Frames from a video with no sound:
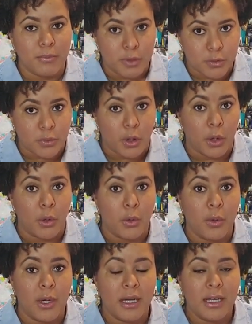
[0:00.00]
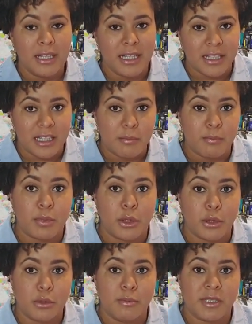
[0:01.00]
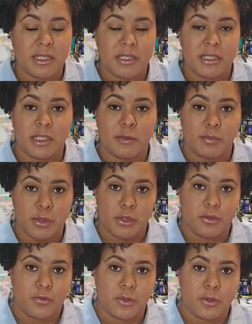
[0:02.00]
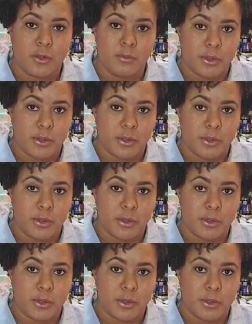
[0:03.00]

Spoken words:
grow, and then it blooms into this beautiful,